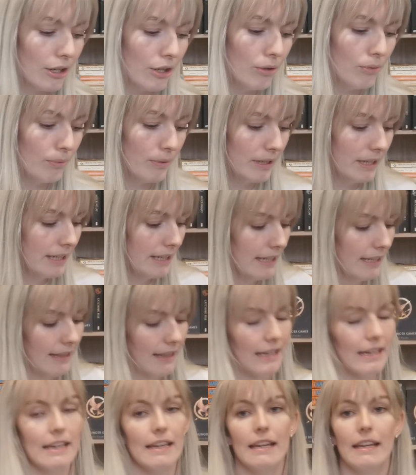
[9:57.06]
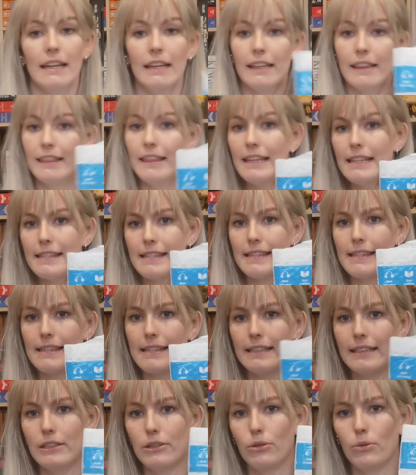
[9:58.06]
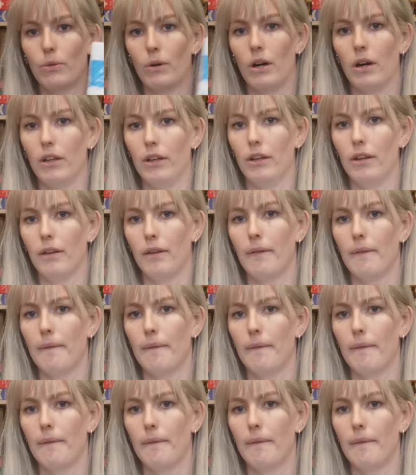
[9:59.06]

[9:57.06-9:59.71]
go with this little one.